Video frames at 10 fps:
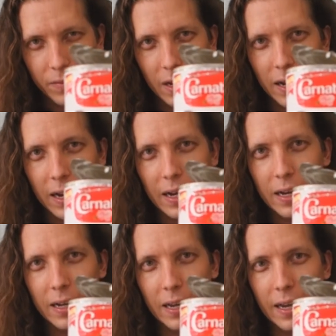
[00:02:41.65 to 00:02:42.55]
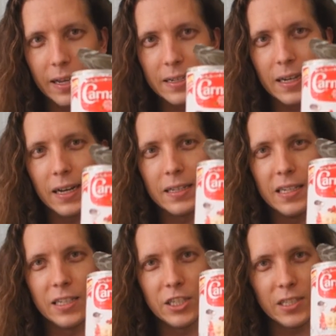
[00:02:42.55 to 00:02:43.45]
and
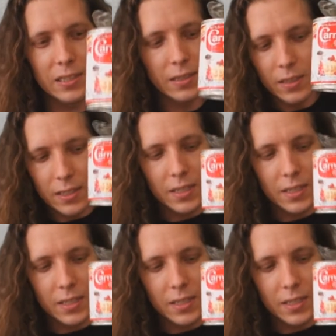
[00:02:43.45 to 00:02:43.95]
delicious.